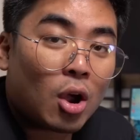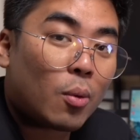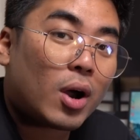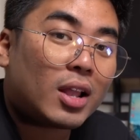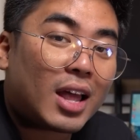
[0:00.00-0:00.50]

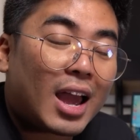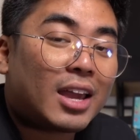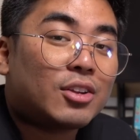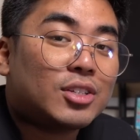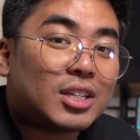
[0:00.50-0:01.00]
Well, I
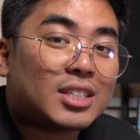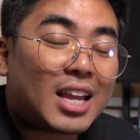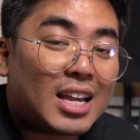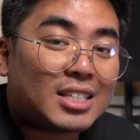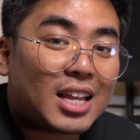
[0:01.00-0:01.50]
could just
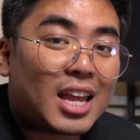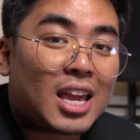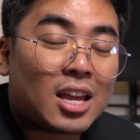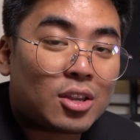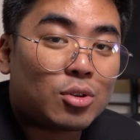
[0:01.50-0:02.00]

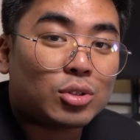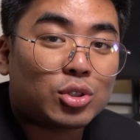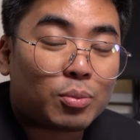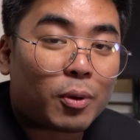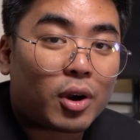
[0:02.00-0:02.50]
easily use
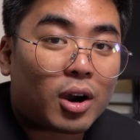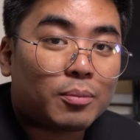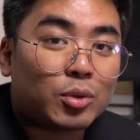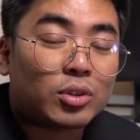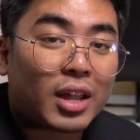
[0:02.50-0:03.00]
Super
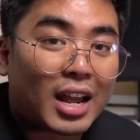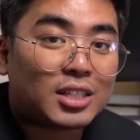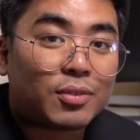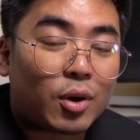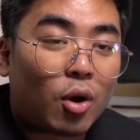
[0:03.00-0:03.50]
Hub to
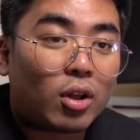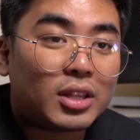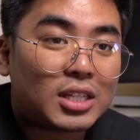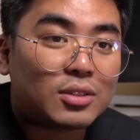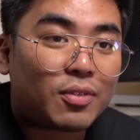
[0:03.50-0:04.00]
transfer all
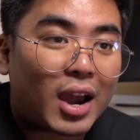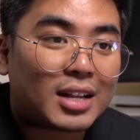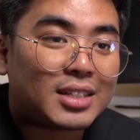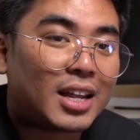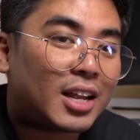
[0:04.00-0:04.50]
these
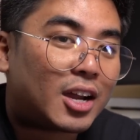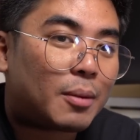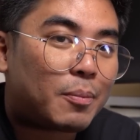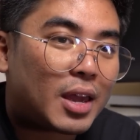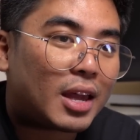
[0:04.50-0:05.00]
files and
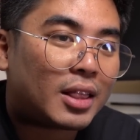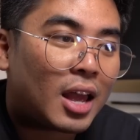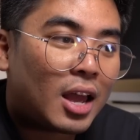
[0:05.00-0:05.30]
copy it